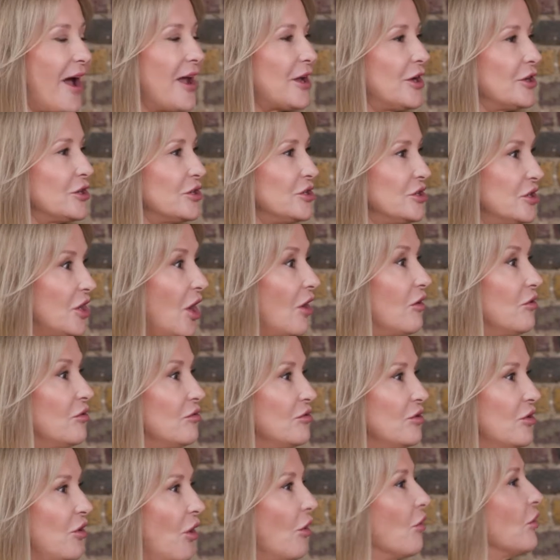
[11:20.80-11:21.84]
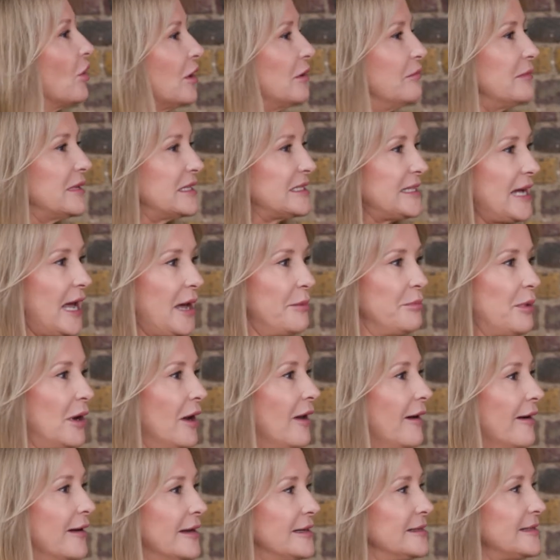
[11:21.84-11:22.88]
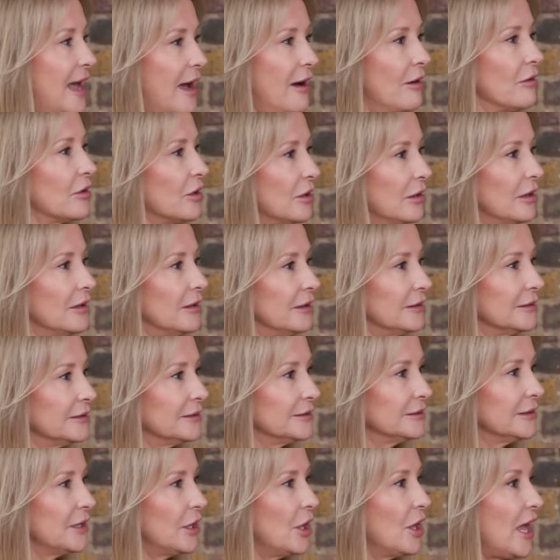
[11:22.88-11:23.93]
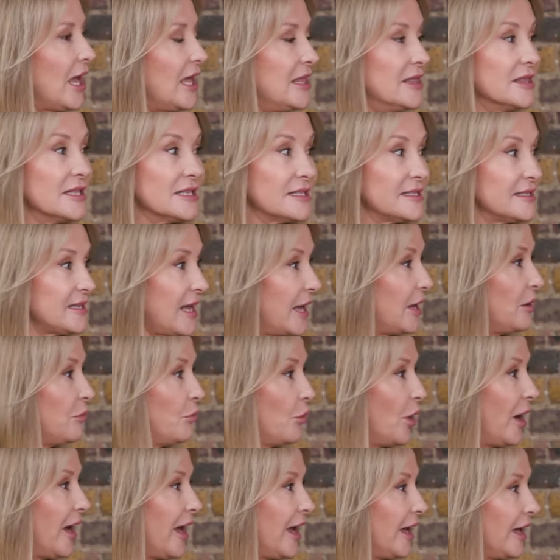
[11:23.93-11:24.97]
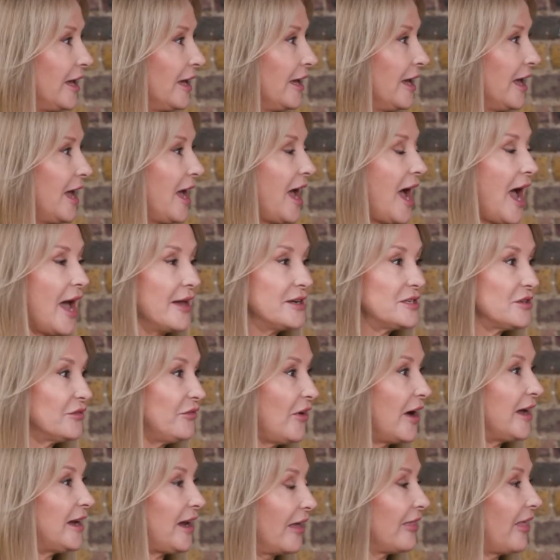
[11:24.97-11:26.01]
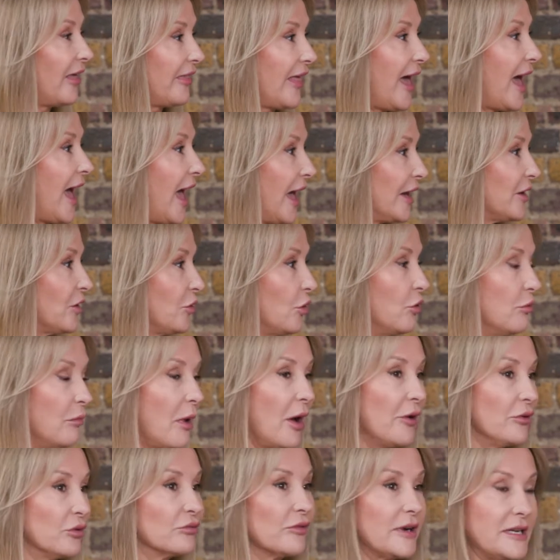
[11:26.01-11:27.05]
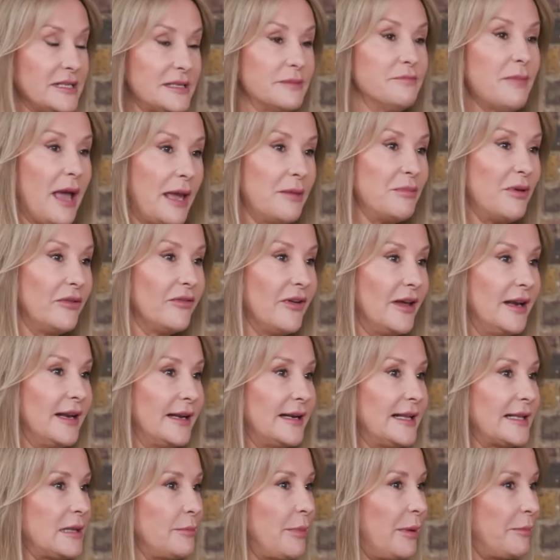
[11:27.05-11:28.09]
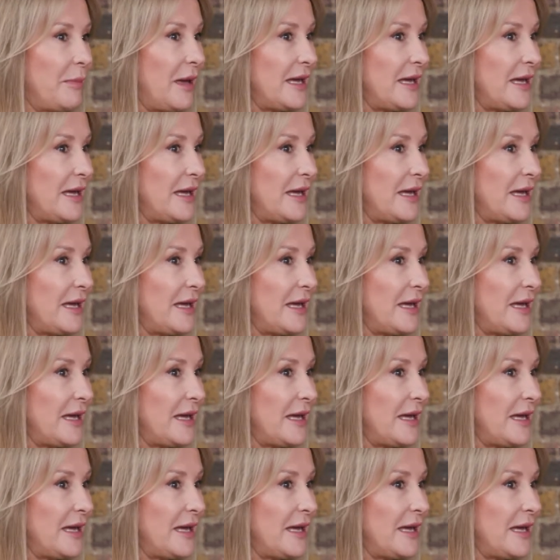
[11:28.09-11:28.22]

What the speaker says: I could no longer metabolize alcohol in the same way. And to find out that that had a hormonal reason made me feel a little bit